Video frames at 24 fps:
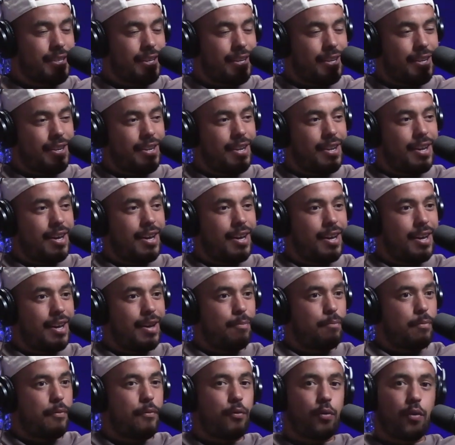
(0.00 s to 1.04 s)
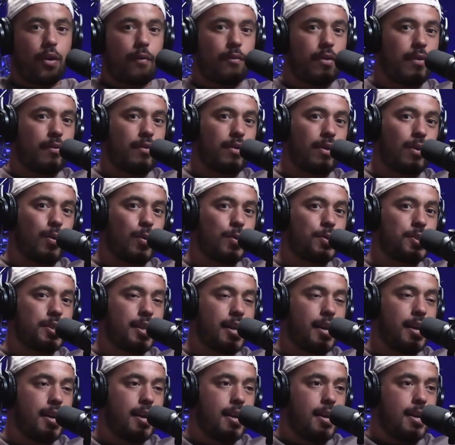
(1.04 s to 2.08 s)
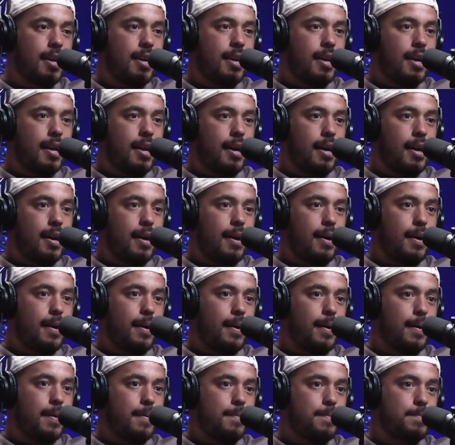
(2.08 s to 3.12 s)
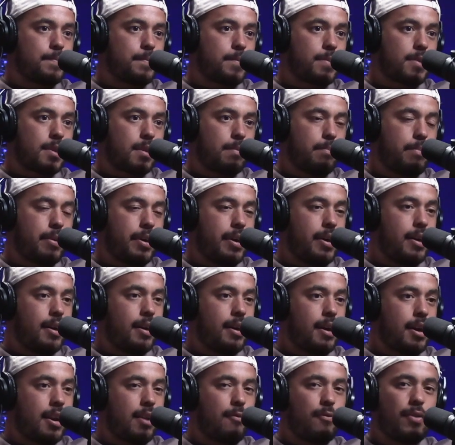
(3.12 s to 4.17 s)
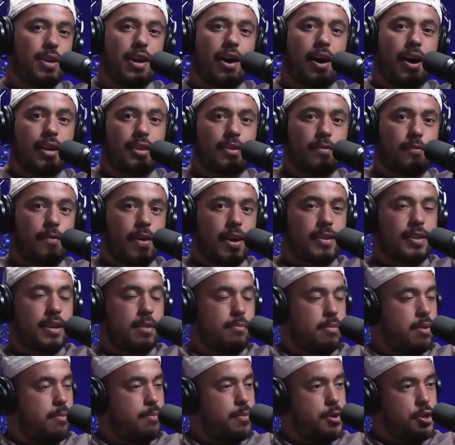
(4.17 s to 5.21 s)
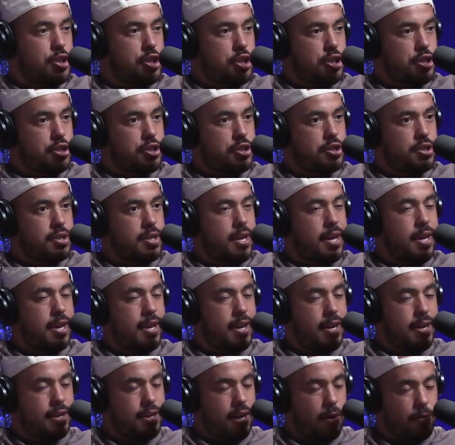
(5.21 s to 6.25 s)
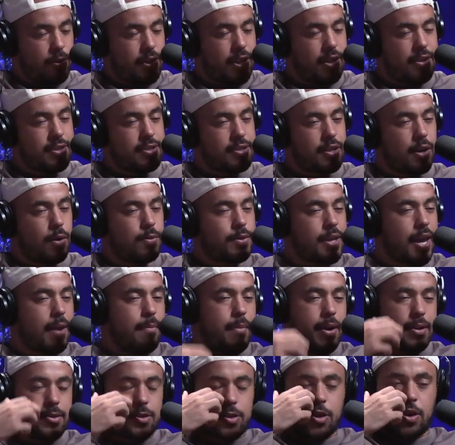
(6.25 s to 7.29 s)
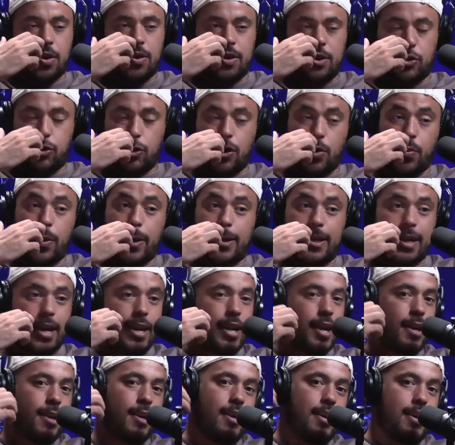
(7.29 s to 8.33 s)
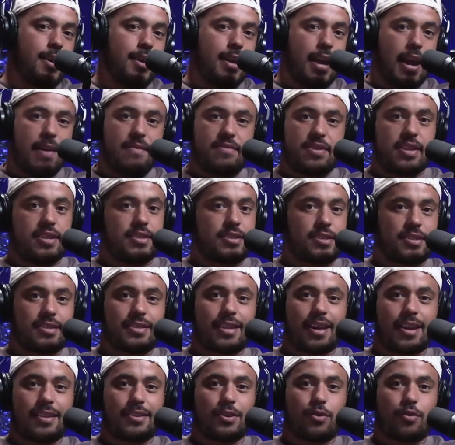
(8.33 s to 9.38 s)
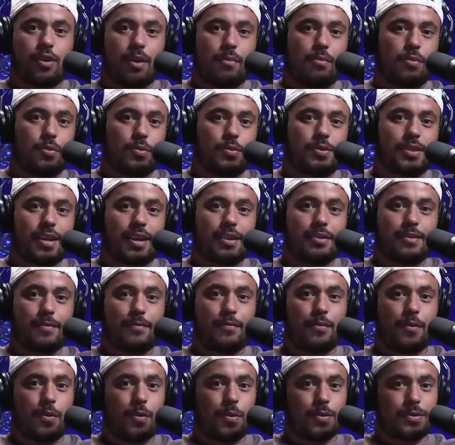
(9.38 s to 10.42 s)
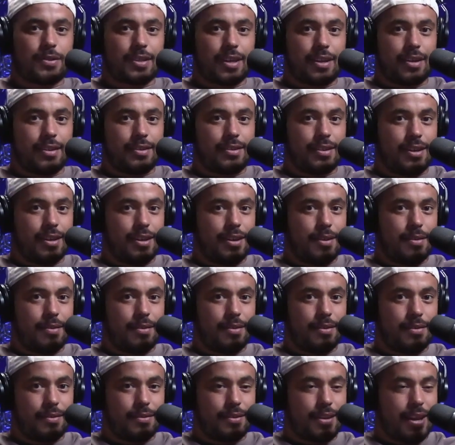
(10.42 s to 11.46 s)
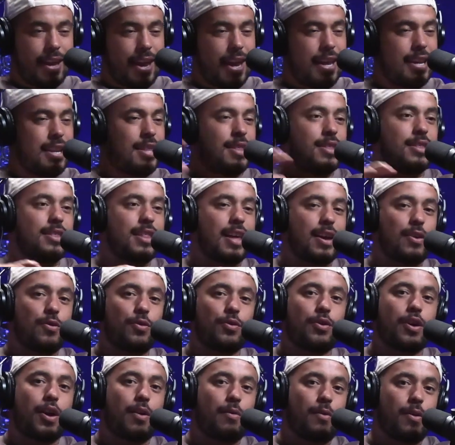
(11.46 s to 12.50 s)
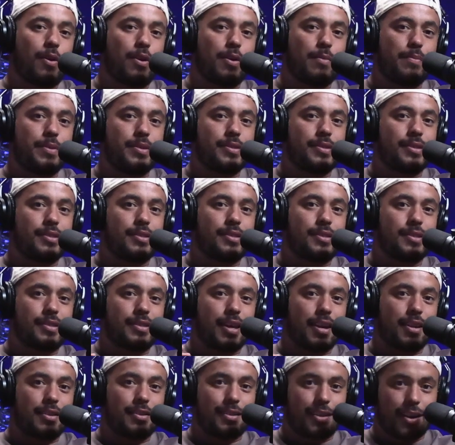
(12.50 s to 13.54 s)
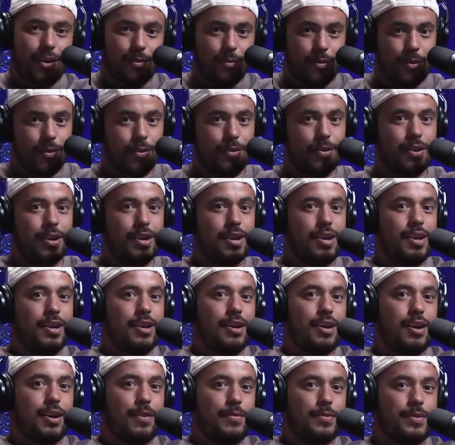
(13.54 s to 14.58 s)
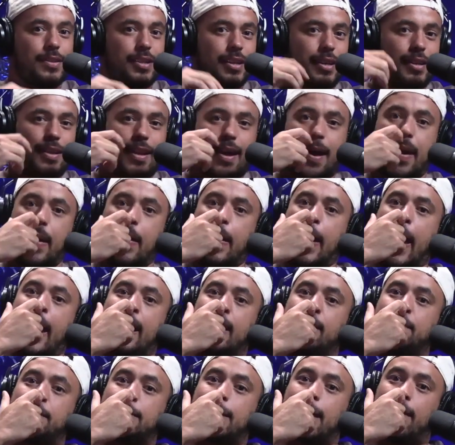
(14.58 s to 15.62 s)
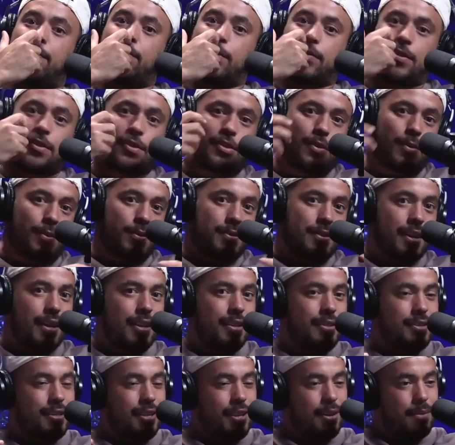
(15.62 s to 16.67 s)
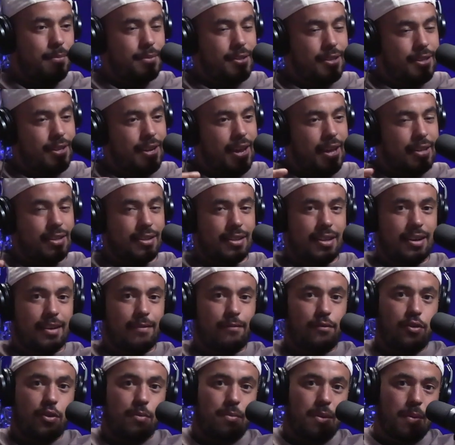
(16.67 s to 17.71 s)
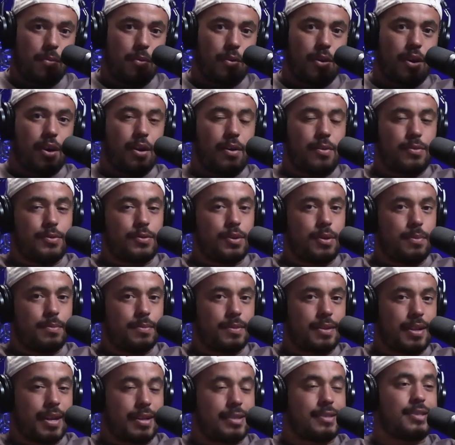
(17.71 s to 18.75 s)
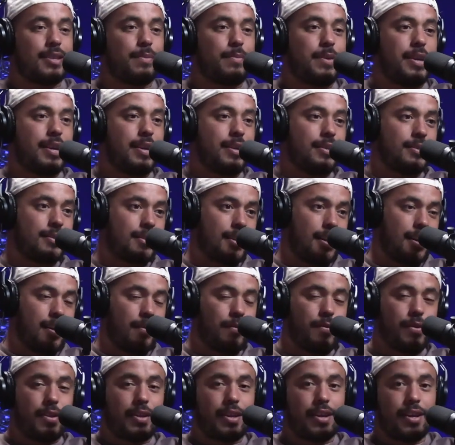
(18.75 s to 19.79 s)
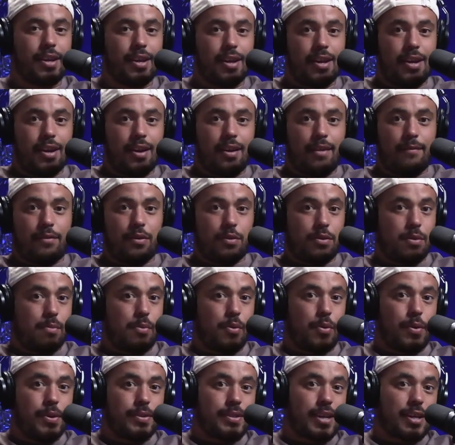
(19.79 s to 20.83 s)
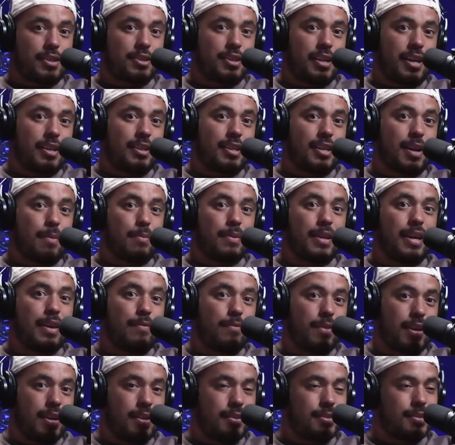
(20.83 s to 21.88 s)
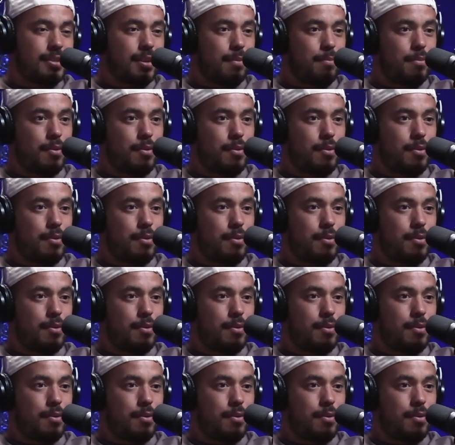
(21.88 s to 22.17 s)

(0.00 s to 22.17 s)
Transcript: And before I've even launched it. But I don't really hide the fact that I'm ambitious. And I wrote down these goals 8 months ago, and literally a week later, everything just started to crumble, started to fall, started to, like, anything that could go wrong in business started to go wrong. Obviously, like Caleb stuff with the suicide attempts, and then had to let a few people go in terms of like Simeon stuff. And then a few of the boys actually ended up leaving.